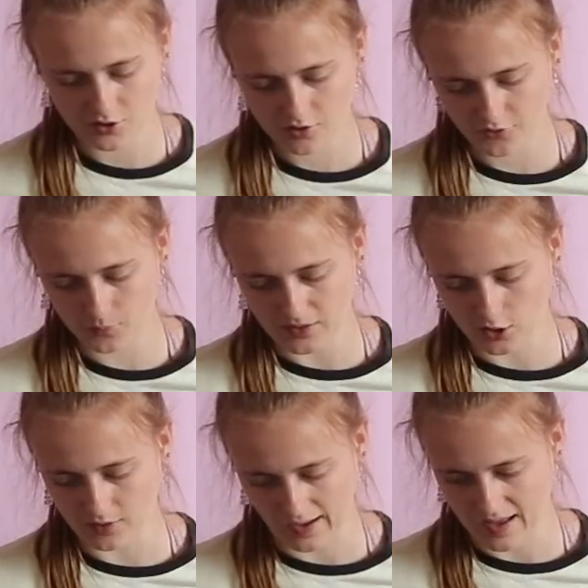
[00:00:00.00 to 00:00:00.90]
know if it will be
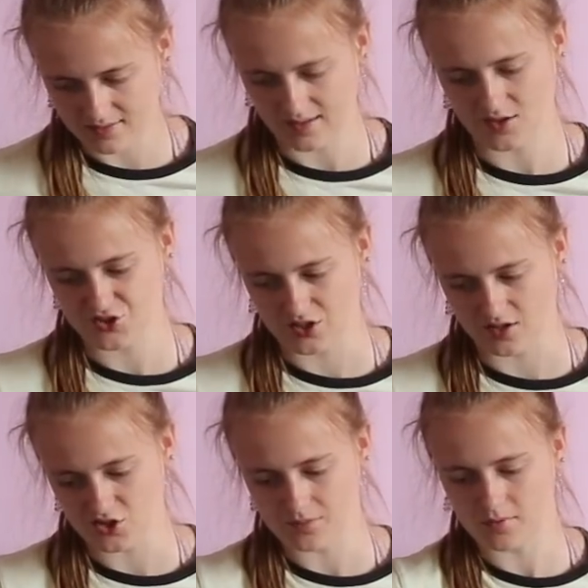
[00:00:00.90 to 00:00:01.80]
going ahead next year
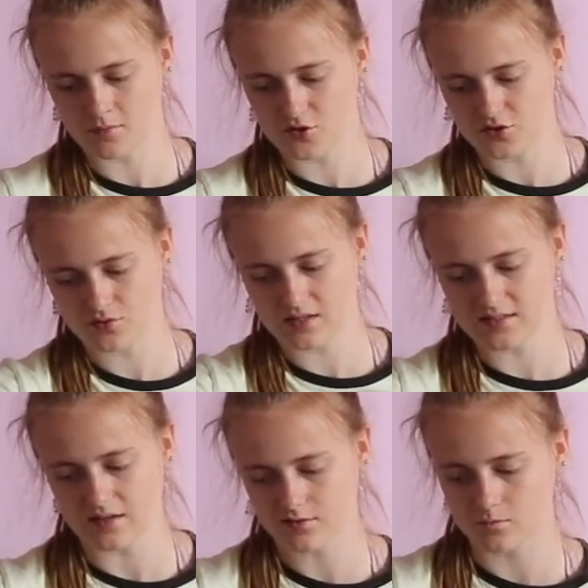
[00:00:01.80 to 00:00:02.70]
actually, but most unis
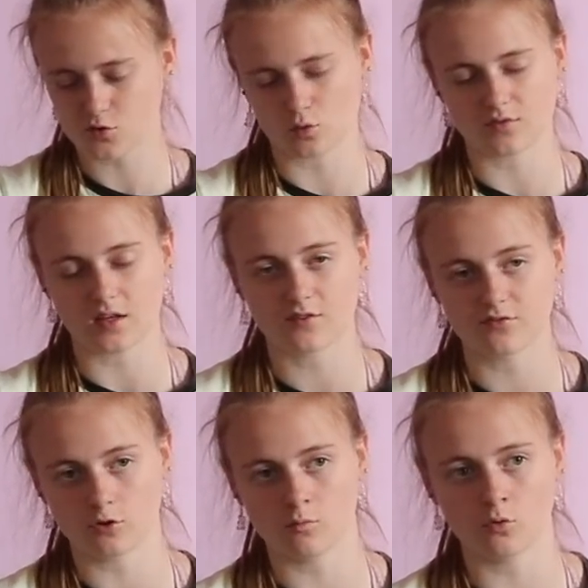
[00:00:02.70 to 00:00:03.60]
have some sort of like
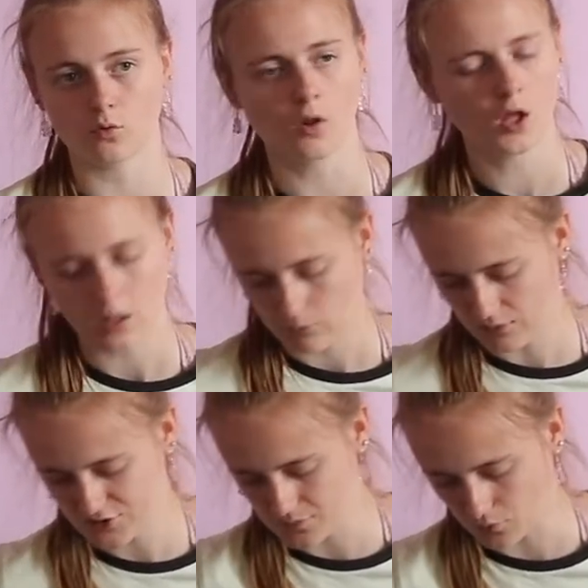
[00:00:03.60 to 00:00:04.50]
formal
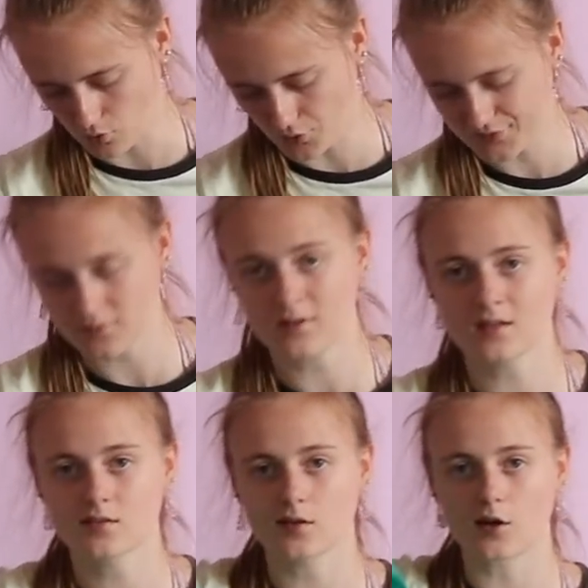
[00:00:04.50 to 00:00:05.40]
winter ball or
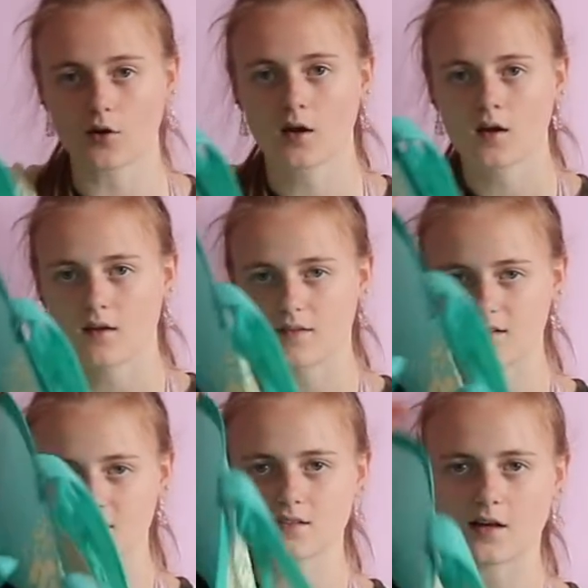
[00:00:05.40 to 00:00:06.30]
something, so
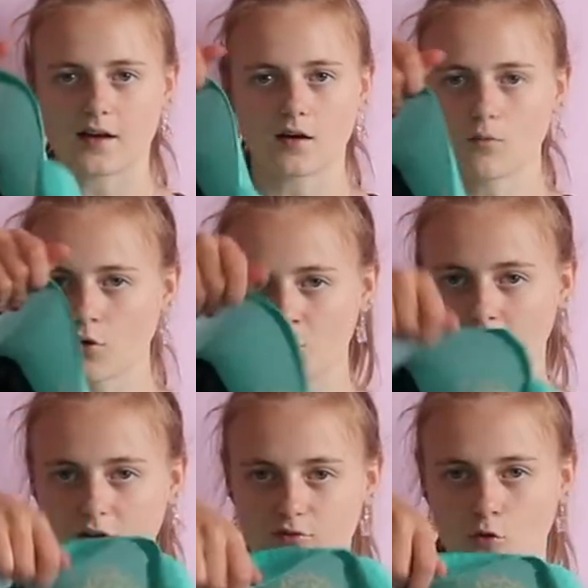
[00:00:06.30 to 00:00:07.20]
this is like one of
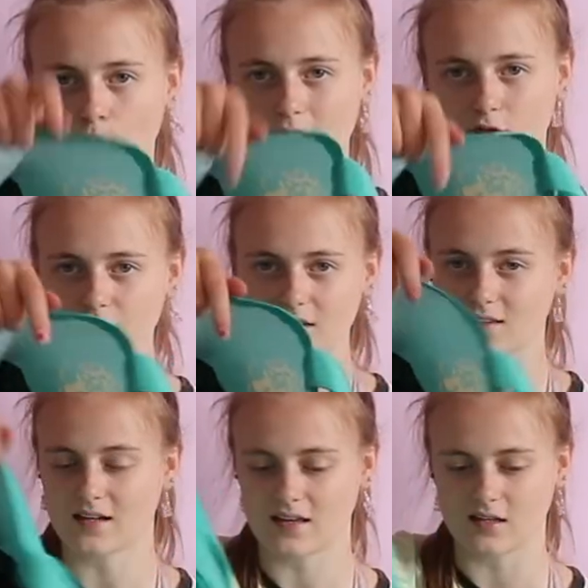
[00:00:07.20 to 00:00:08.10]
my formal outfits
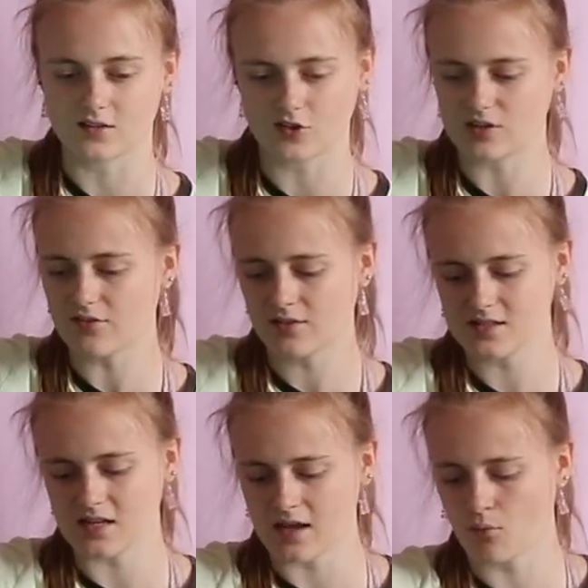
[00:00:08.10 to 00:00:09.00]
in here, so definitely
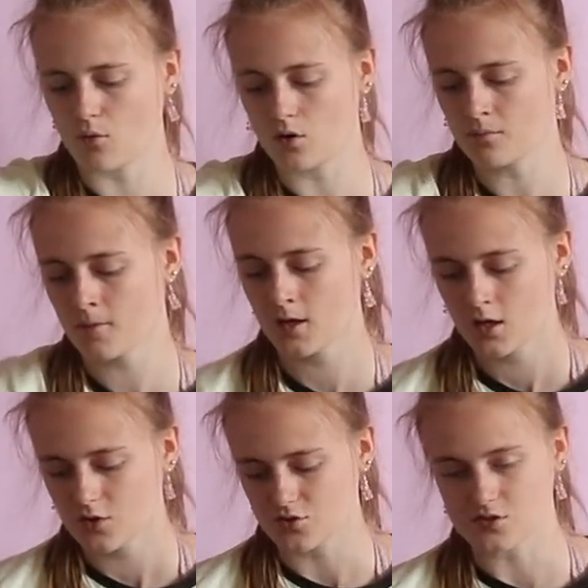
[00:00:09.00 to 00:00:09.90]
take one,
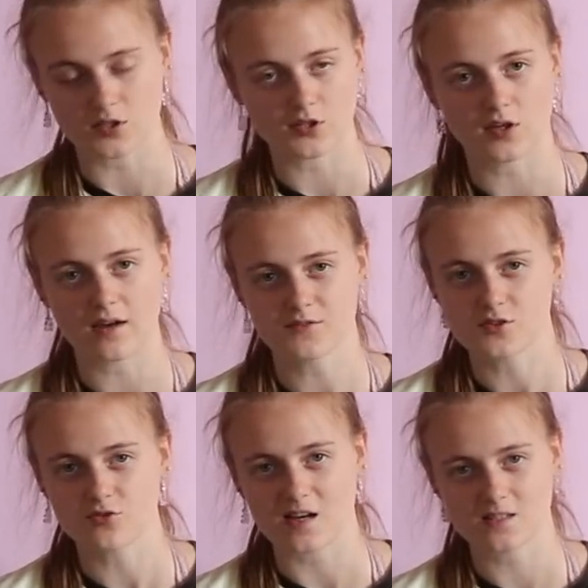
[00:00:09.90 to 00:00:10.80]
just so you don't have to
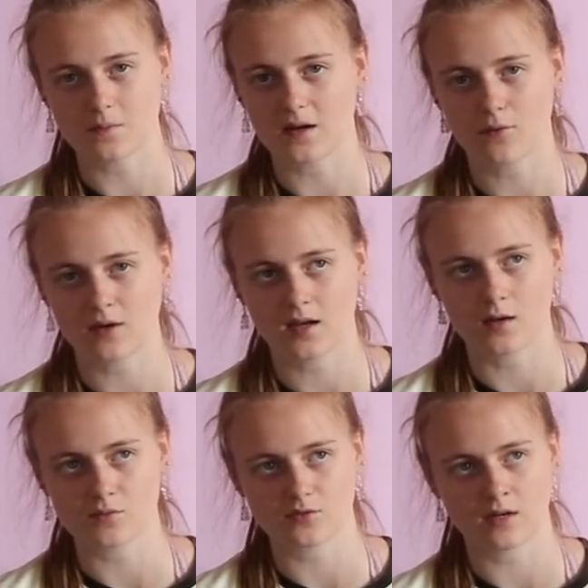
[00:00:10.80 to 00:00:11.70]
stress about it when it
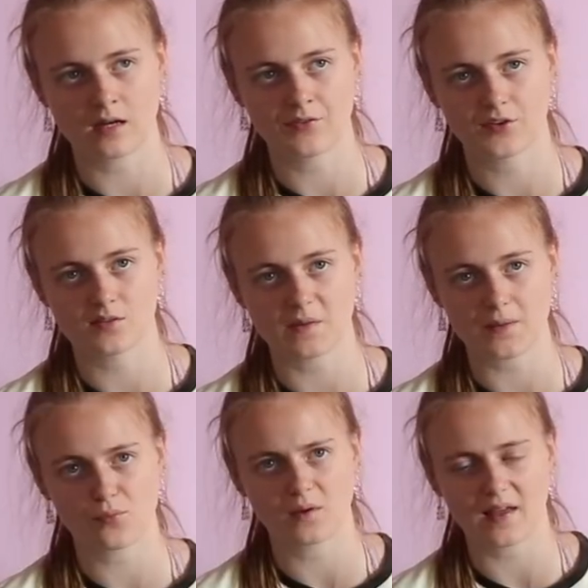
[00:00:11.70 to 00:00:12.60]
comes around, because
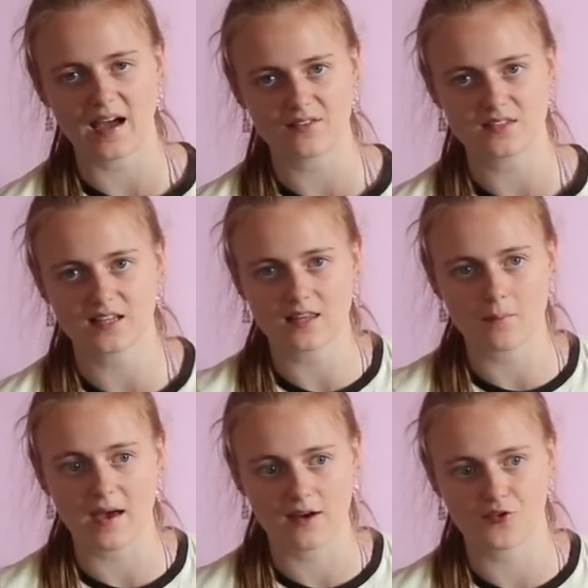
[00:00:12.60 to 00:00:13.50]
people are like having to get their
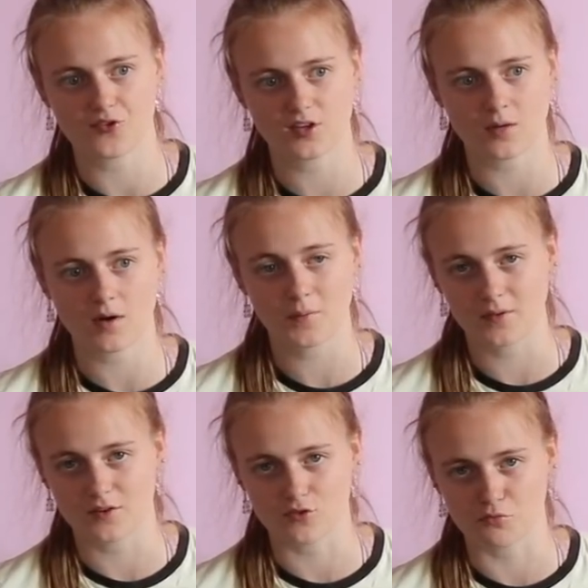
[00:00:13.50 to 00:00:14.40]
parents to come up and
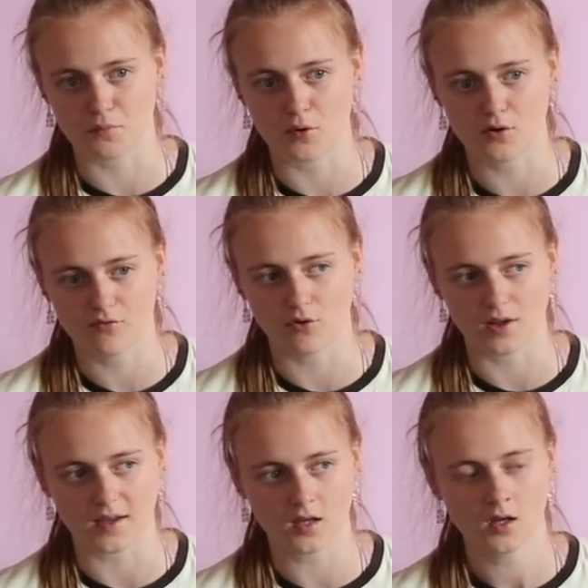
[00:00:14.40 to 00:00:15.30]
like drop them off or like